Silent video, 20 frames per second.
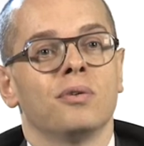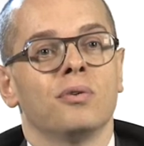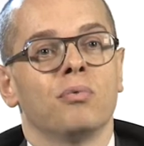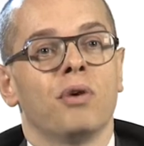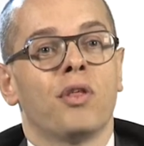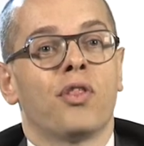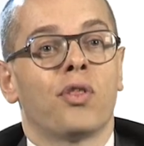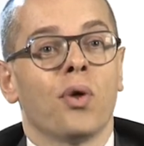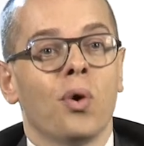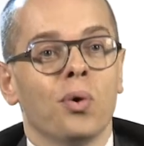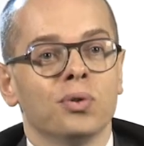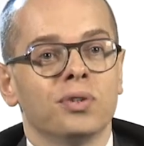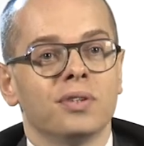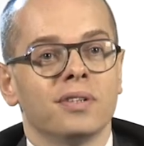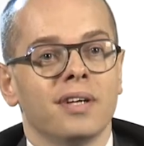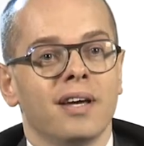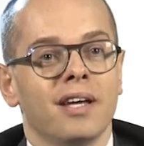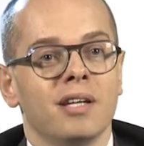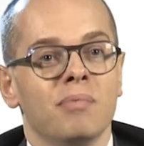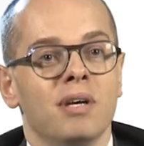we
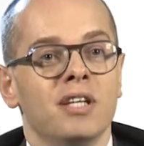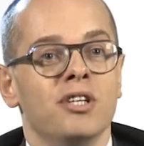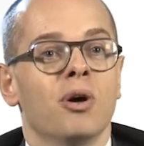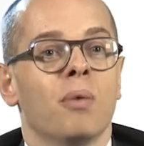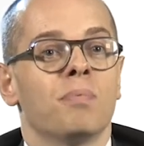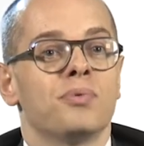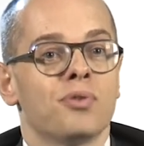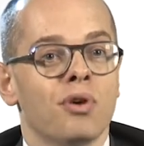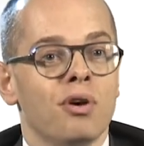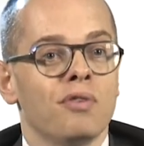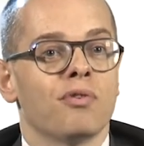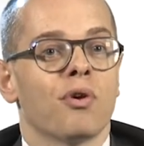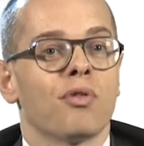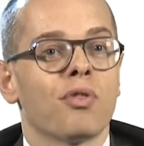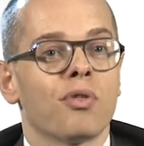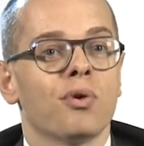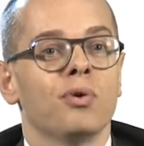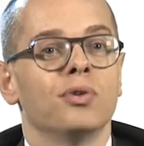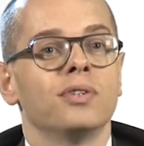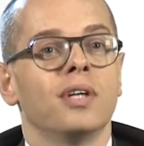thought, and many observers
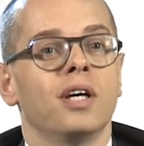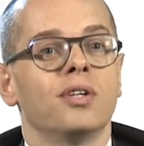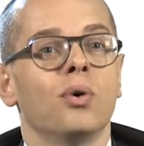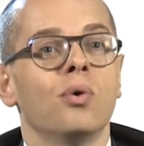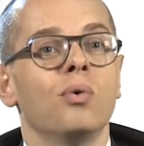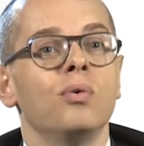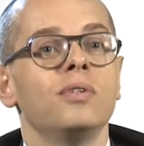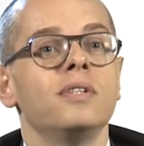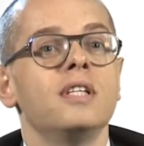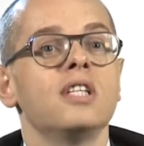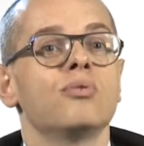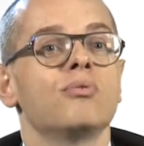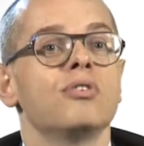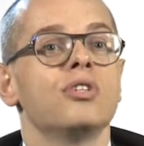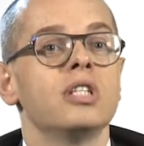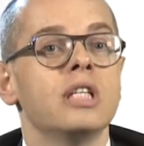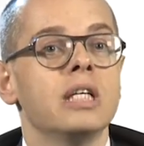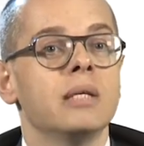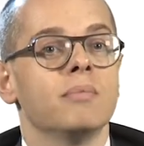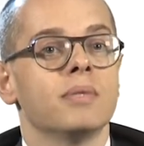thought, that all these
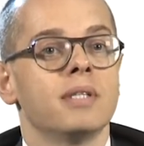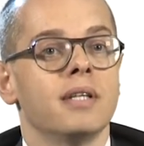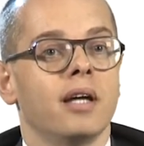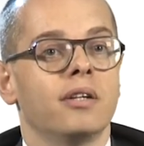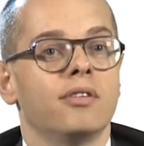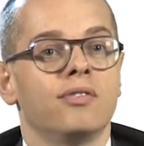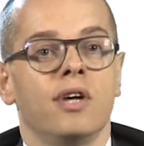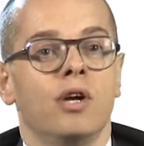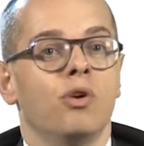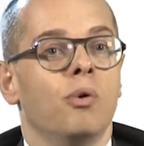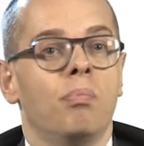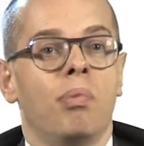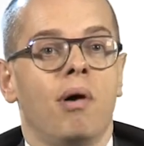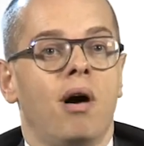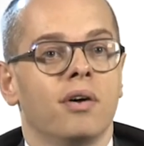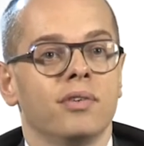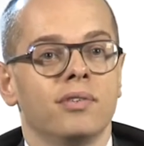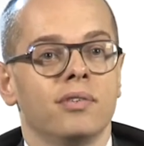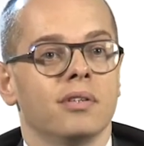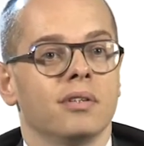regimes that fell
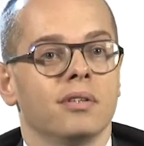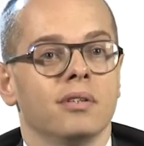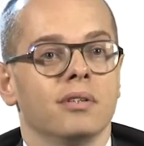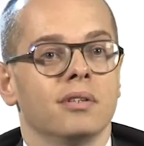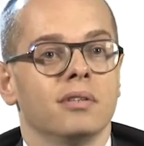apart